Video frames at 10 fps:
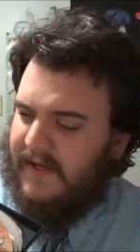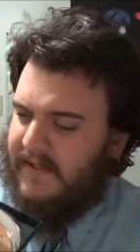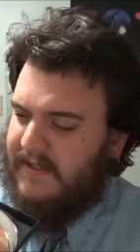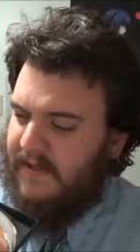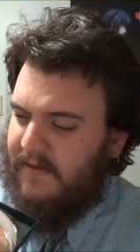
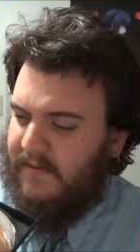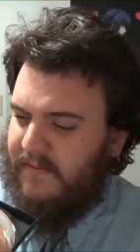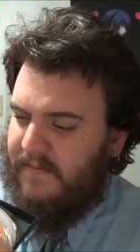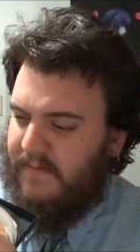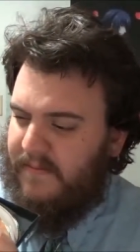so
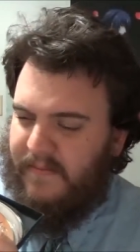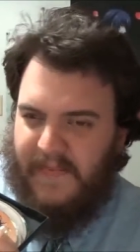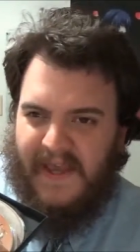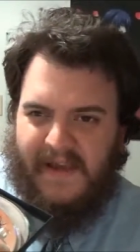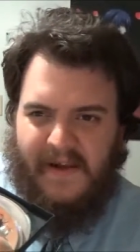
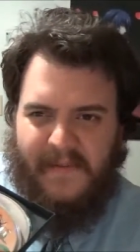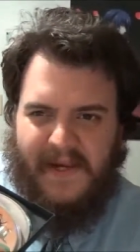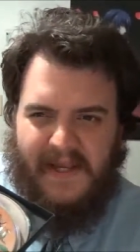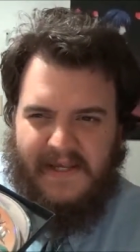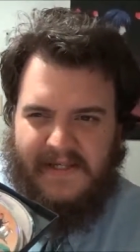that could have been
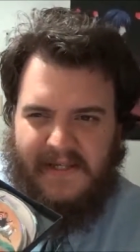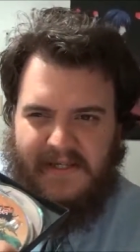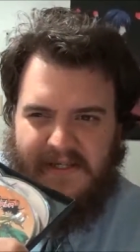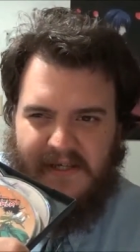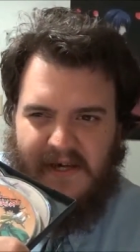easily
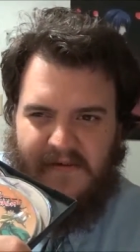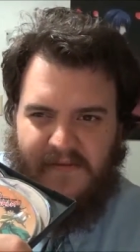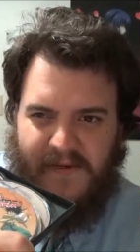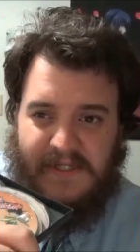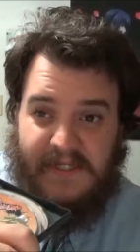solved
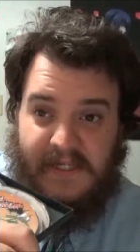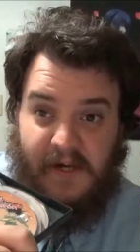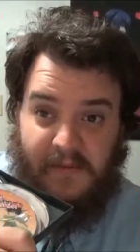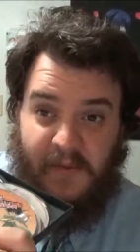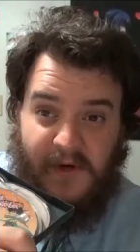with just
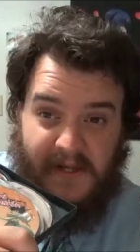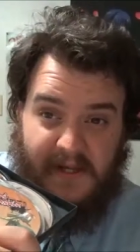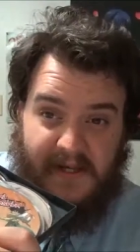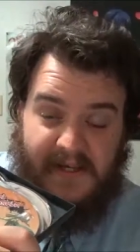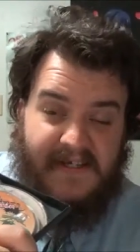numbering the
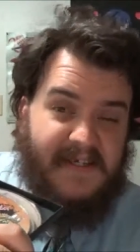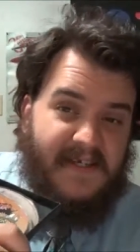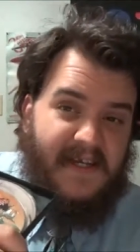discs,